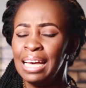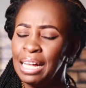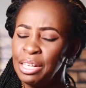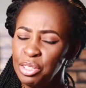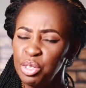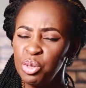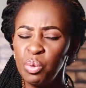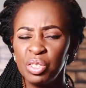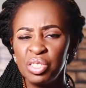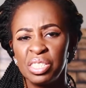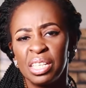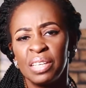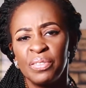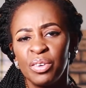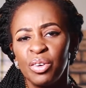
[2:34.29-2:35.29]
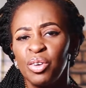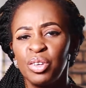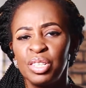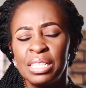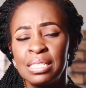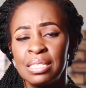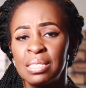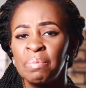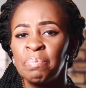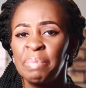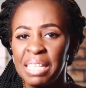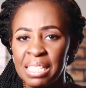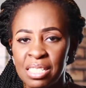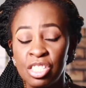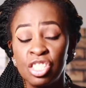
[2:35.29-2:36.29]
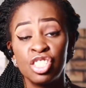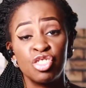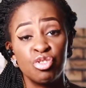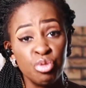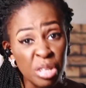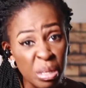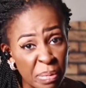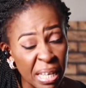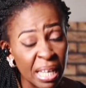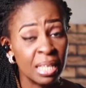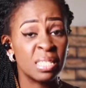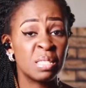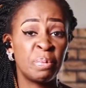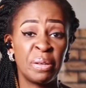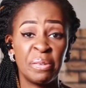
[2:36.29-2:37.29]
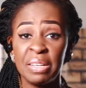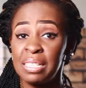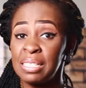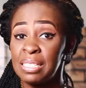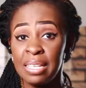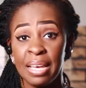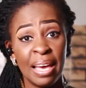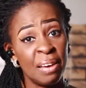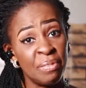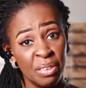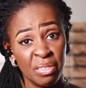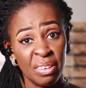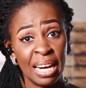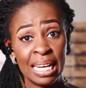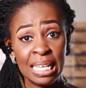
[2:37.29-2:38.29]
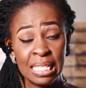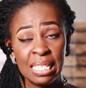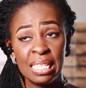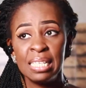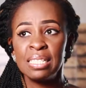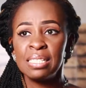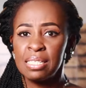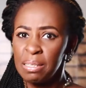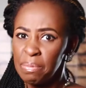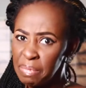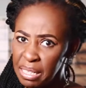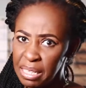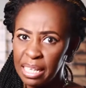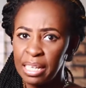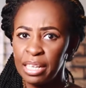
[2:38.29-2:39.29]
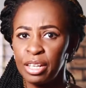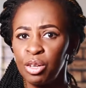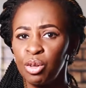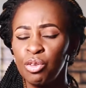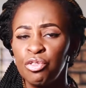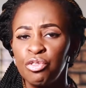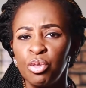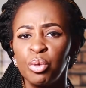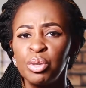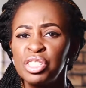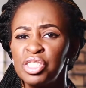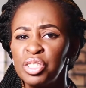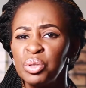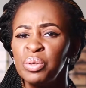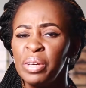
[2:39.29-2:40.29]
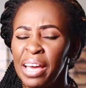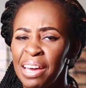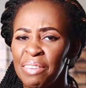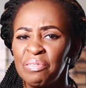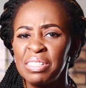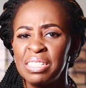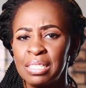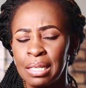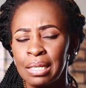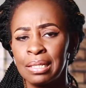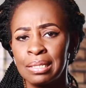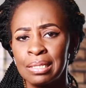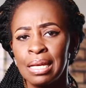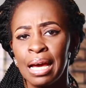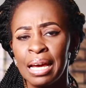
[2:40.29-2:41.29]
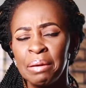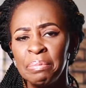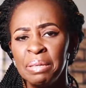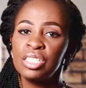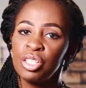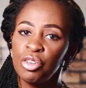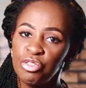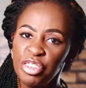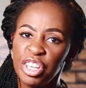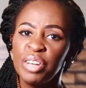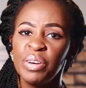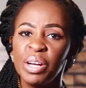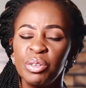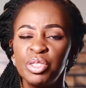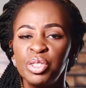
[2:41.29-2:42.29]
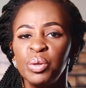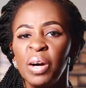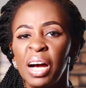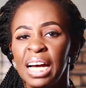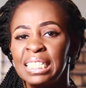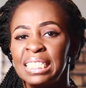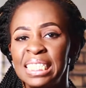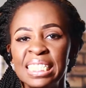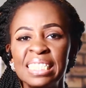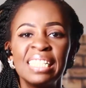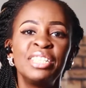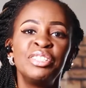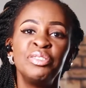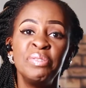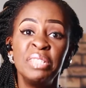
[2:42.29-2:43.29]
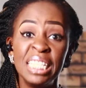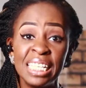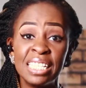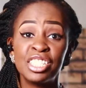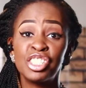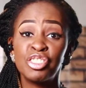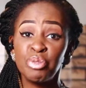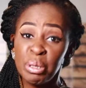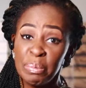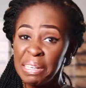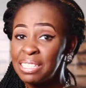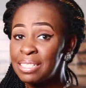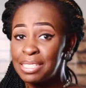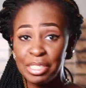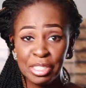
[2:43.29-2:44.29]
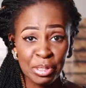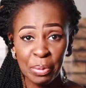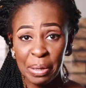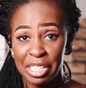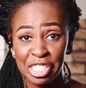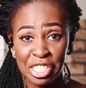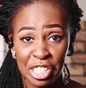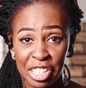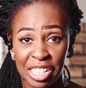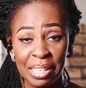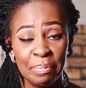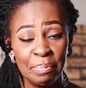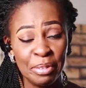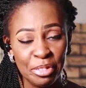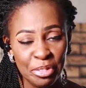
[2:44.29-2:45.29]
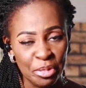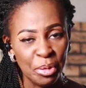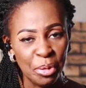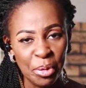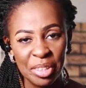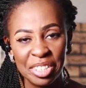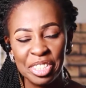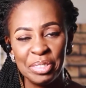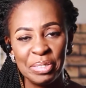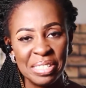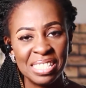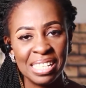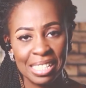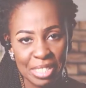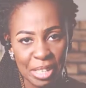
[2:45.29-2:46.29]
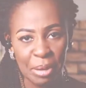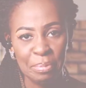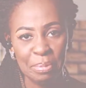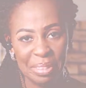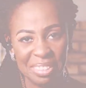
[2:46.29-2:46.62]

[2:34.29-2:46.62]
And you do want to give your audience the best streaming experience ever, right? Something they can look forward to every single time. So figure out your ideal and unique streaming situation before you set up.